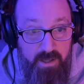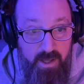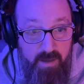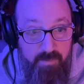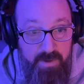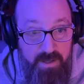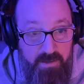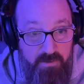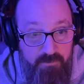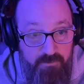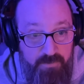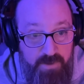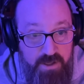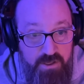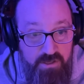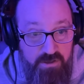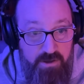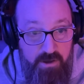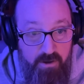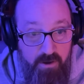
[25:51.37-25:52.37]
I mean, the V
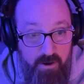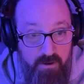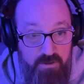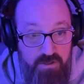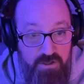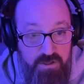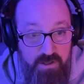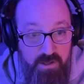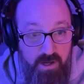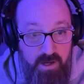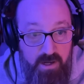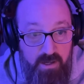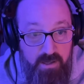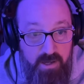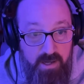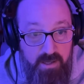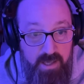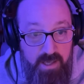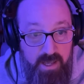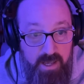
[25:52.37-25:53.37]
C R's stuck.
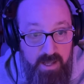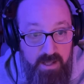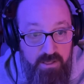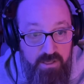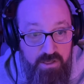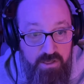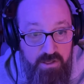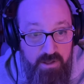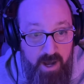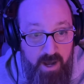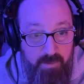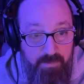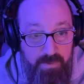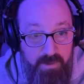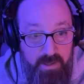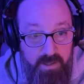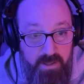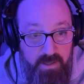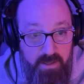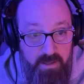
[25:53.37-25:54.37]
I can't
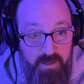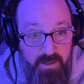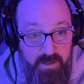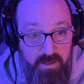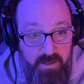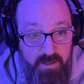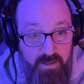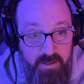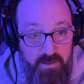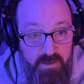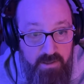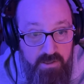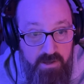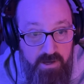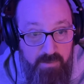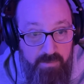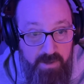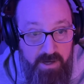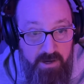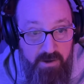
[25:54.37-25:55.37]
stop it. Does
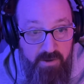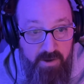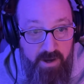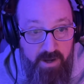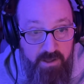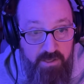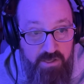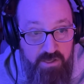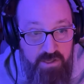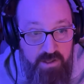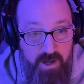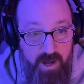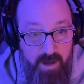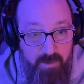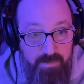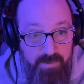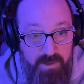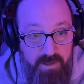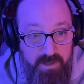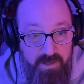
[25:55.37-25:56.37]
anybody know how to
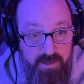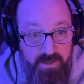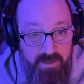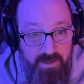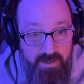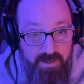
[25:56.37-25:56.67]
stop it?"